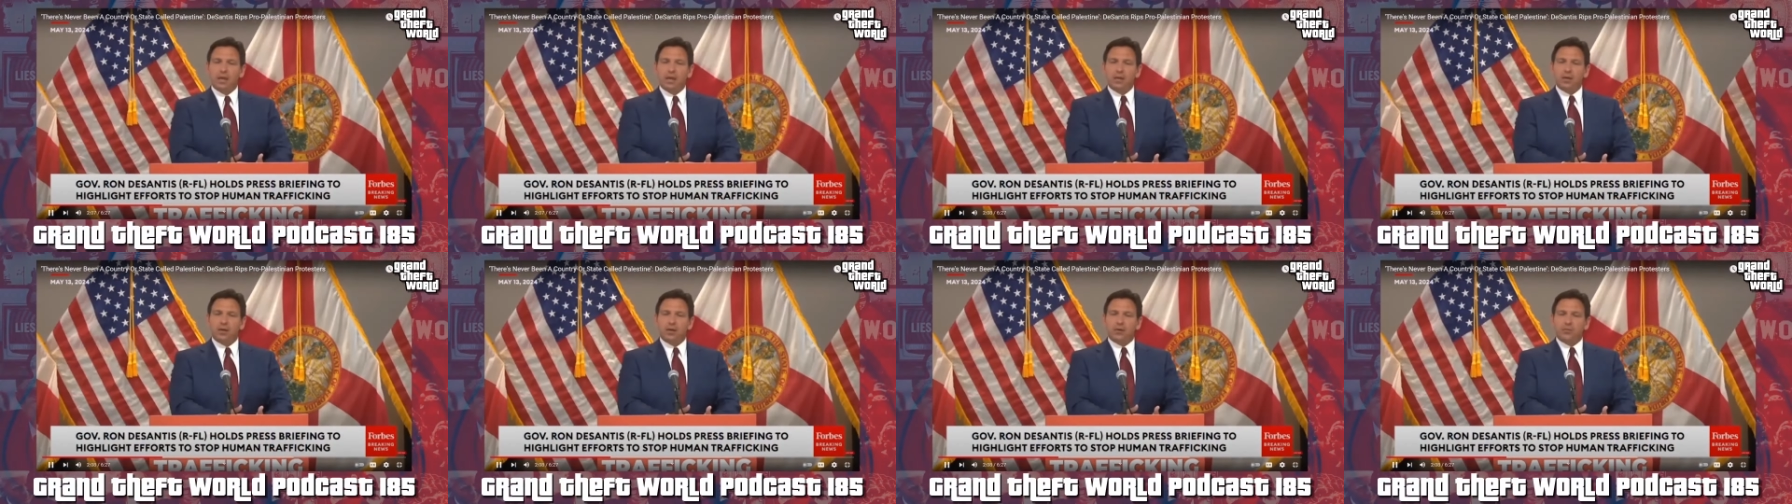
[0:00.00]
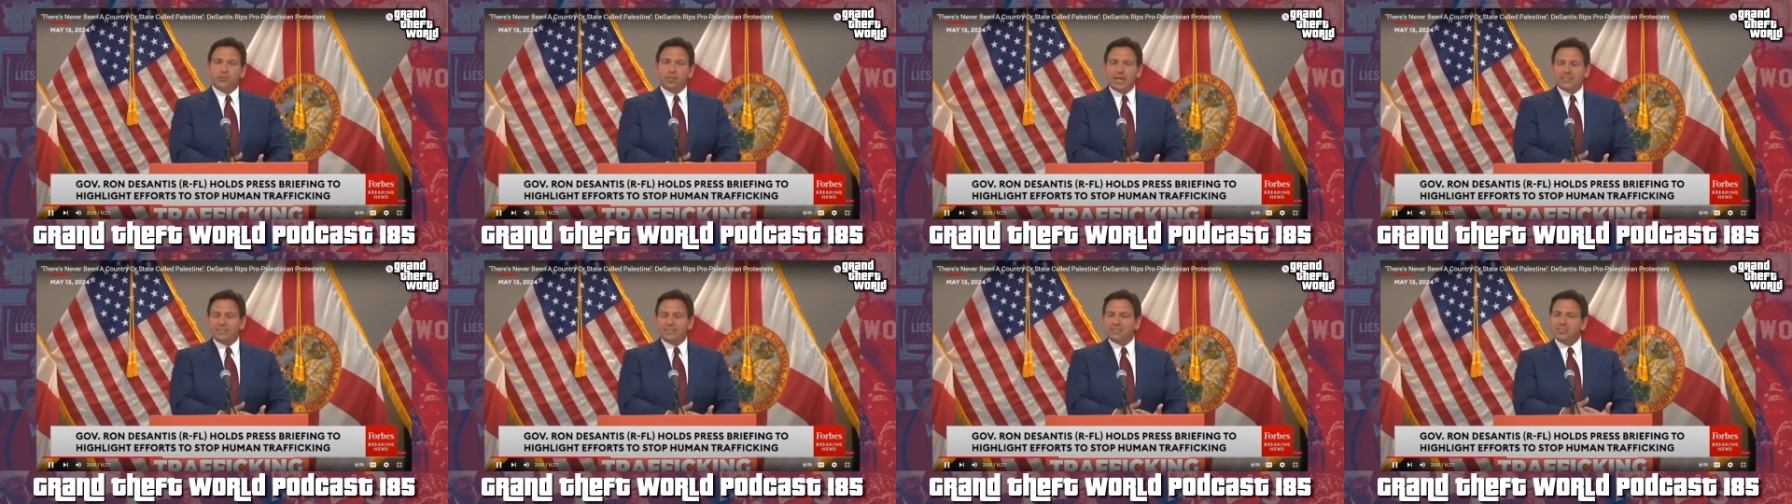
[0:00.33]
you know,
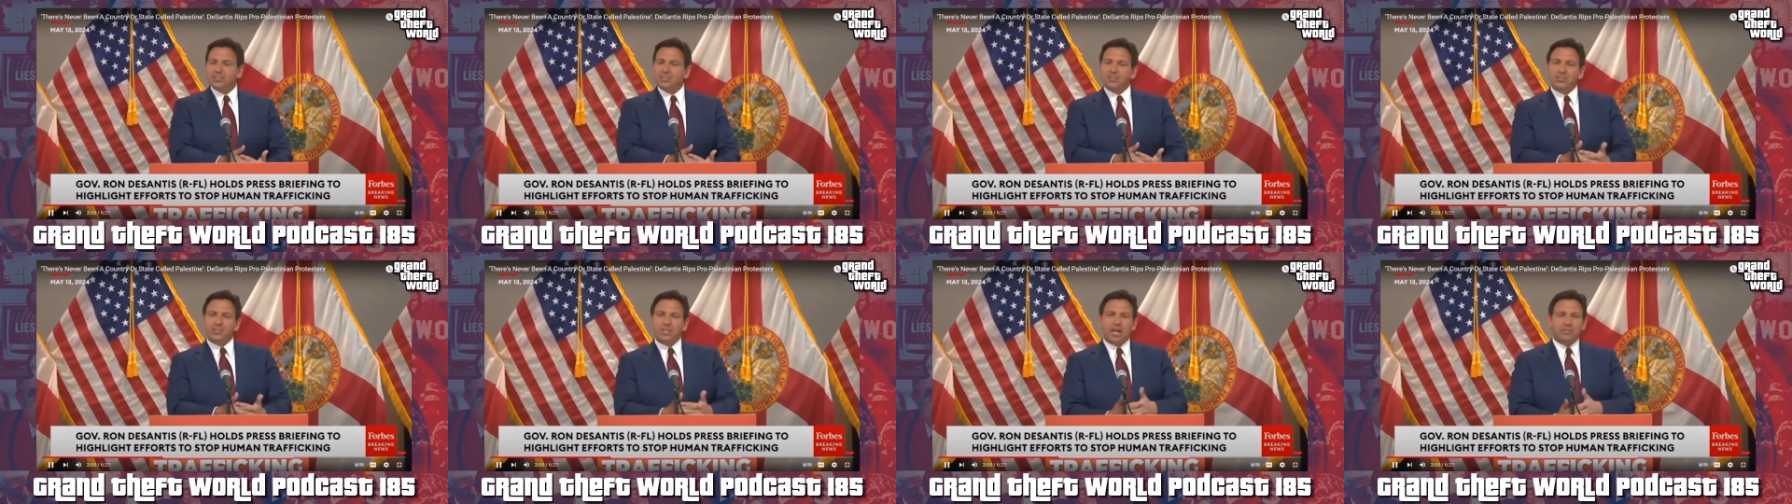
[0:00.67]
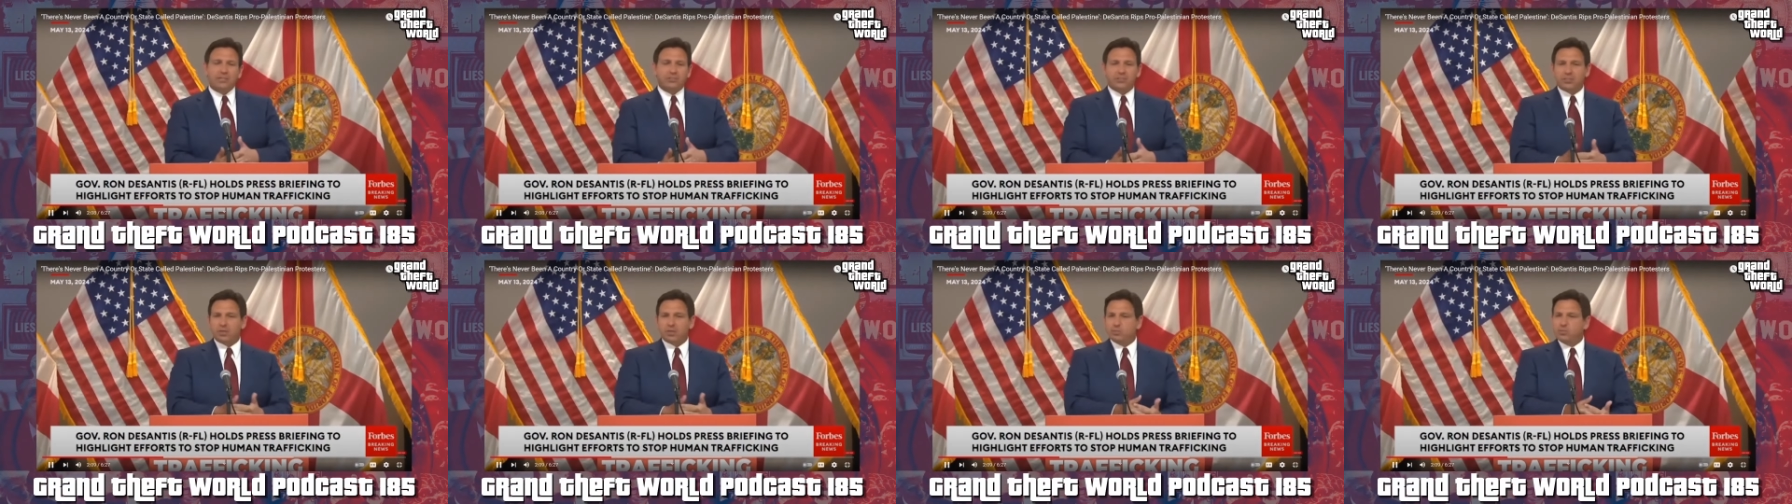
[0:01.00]
that's just
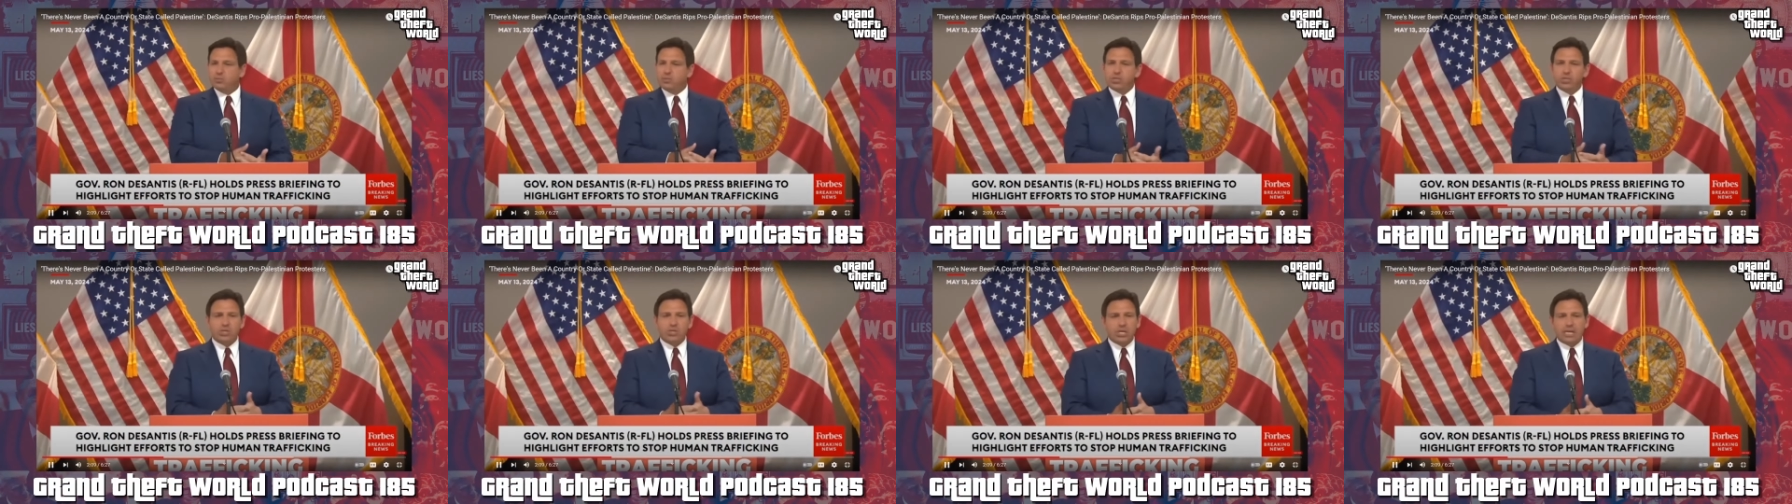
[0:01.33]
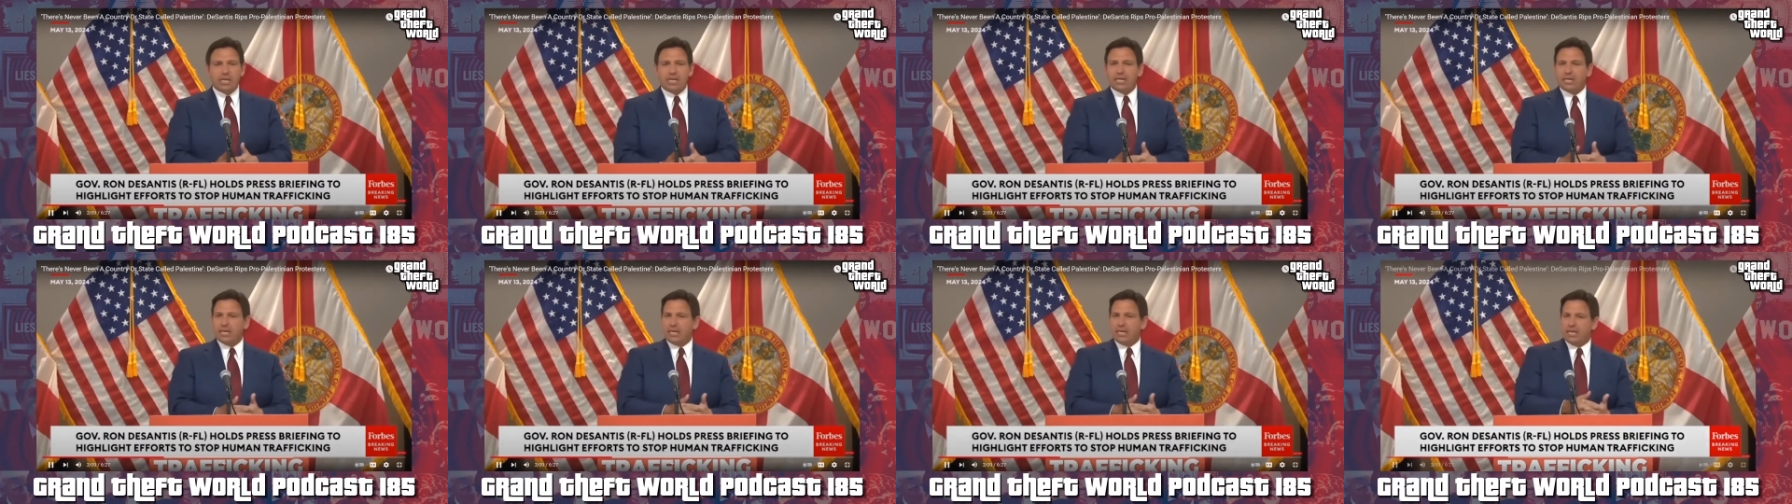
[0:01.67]
not some
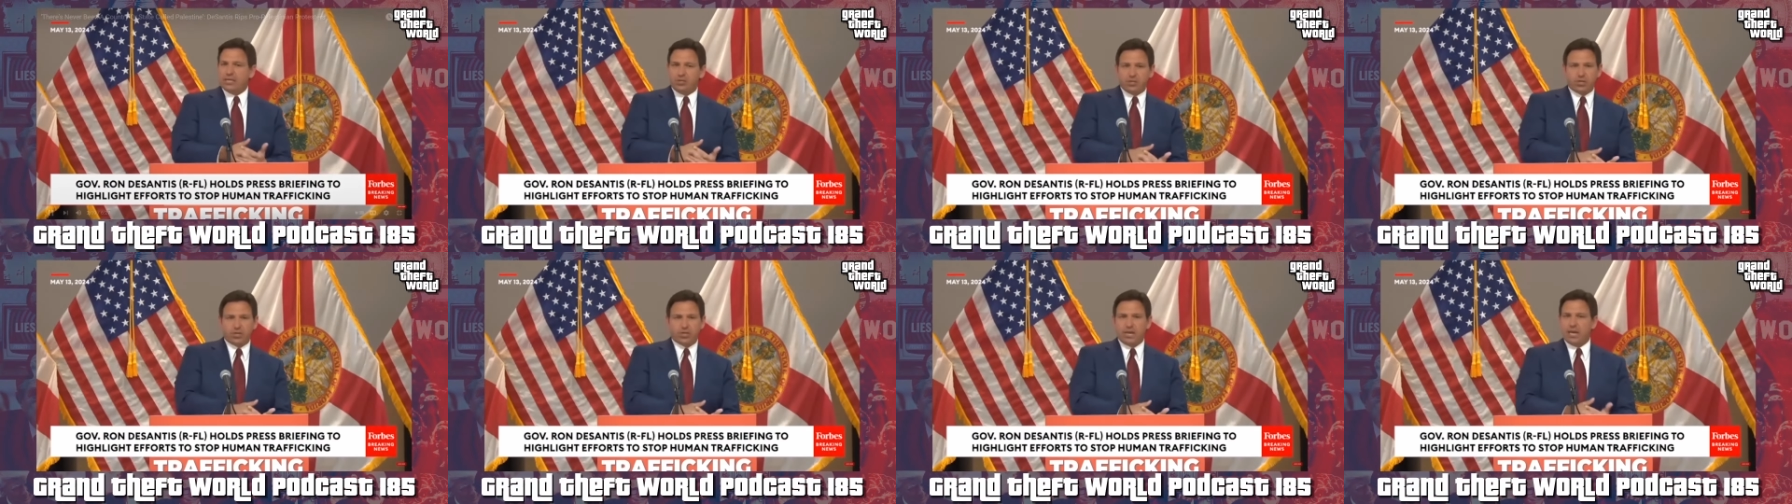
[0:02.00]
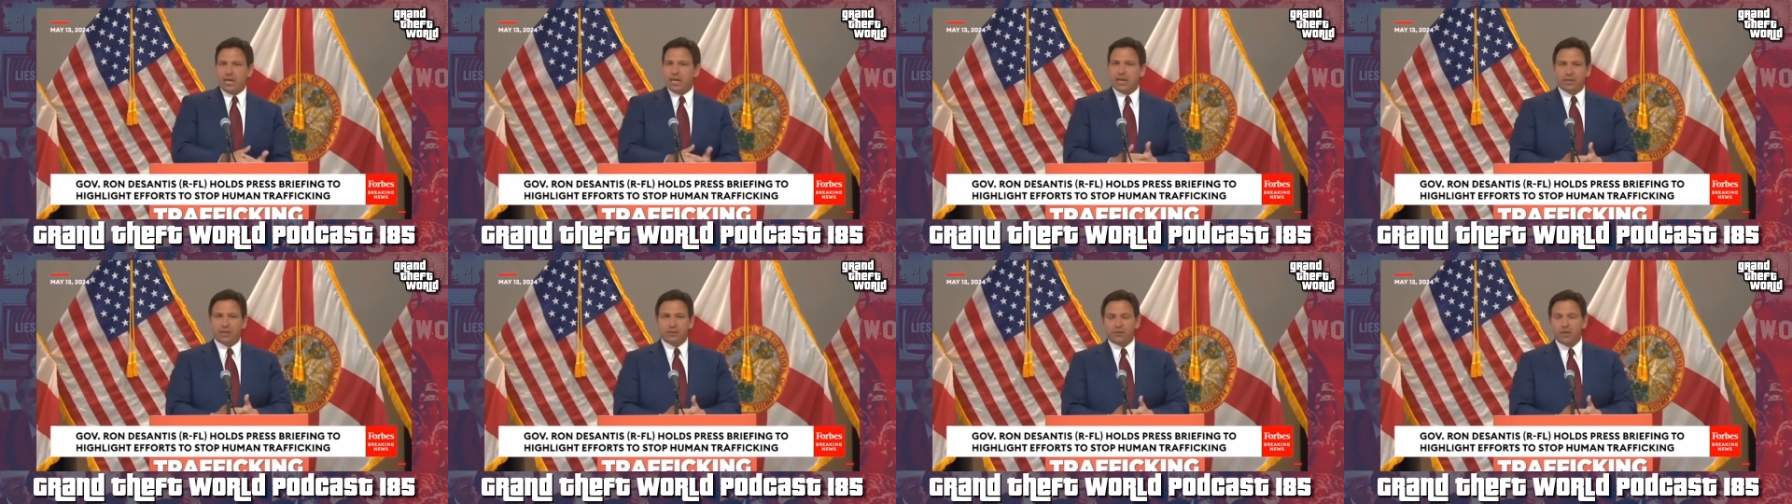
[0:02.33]
cheeky
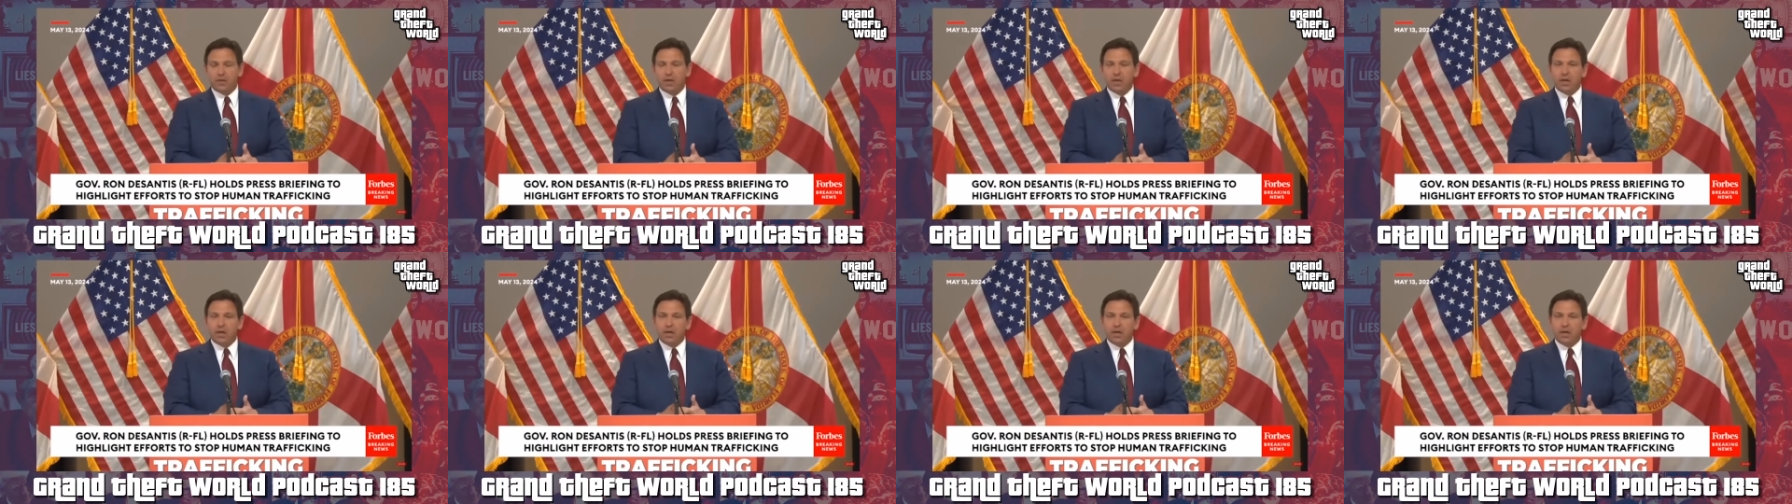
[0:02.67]
chant.